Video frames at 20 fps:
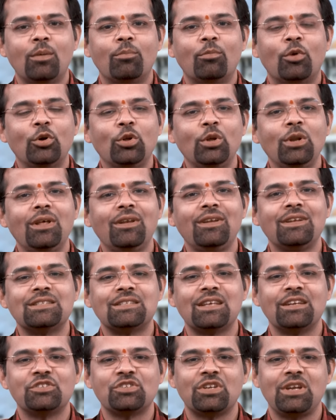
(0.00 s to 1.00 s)
modular
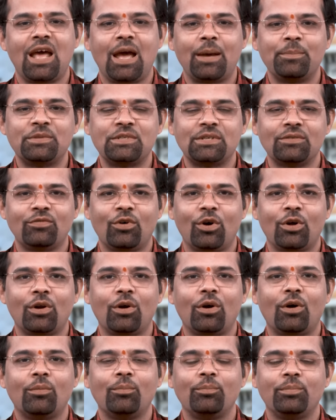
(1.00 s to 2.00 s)
research labs
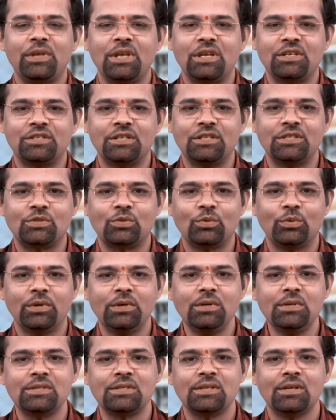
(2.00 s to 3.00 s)
for PhD
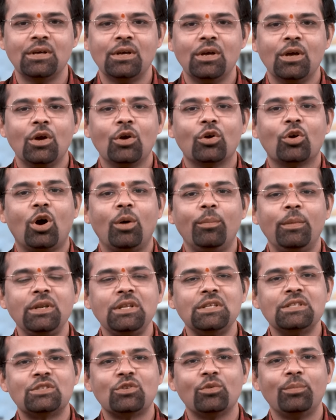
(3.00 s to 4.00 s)
students, common
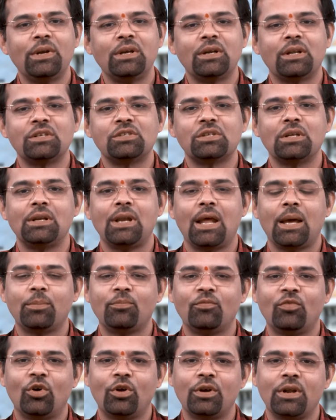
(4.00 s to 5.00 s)
instrumentation lab
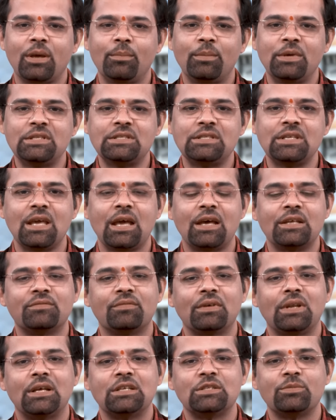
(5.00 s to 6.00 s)
for MSc as
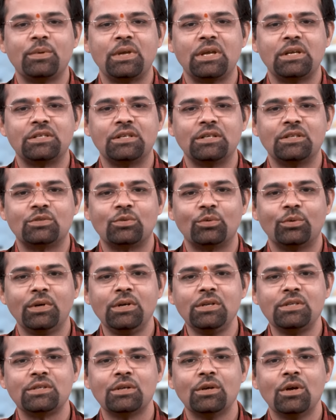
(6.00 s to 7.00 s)
well as PhD
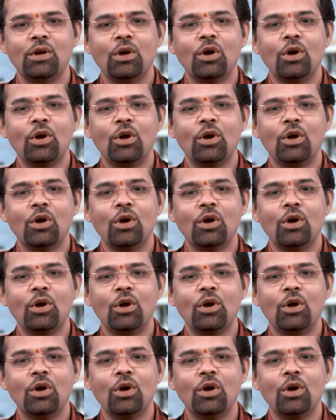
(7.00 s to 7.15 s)
students,